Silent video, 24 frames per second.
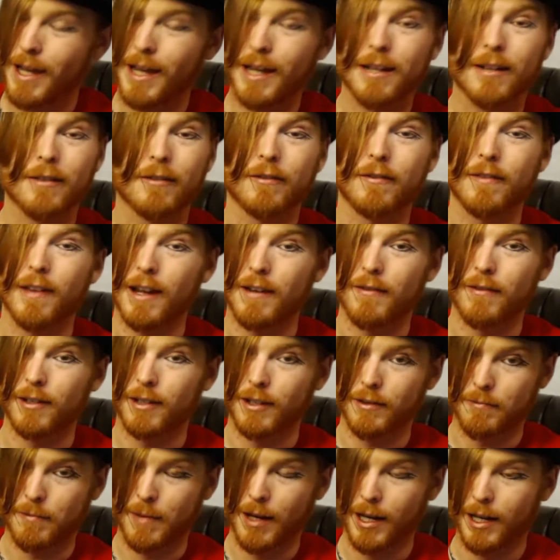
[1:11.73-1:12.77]
and a favorite
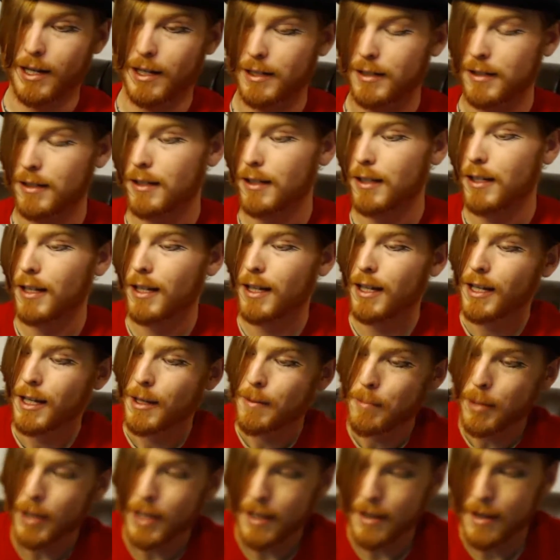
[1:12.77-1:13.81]
of mine.
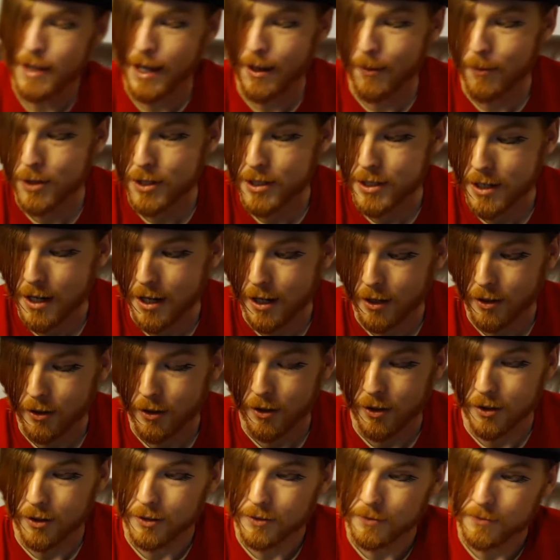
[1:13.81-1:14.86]
But that was not
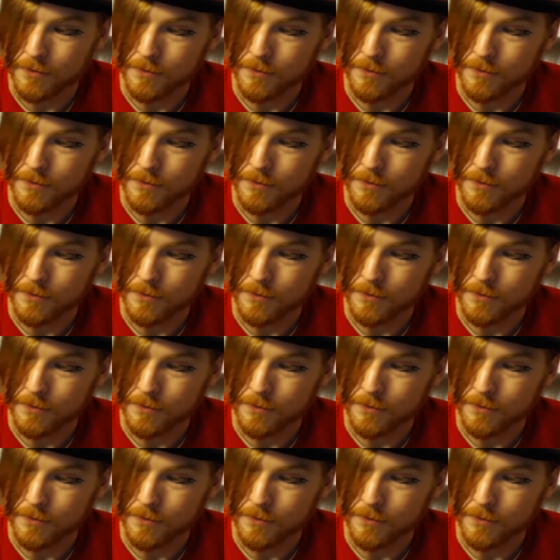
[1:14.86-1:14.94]
all.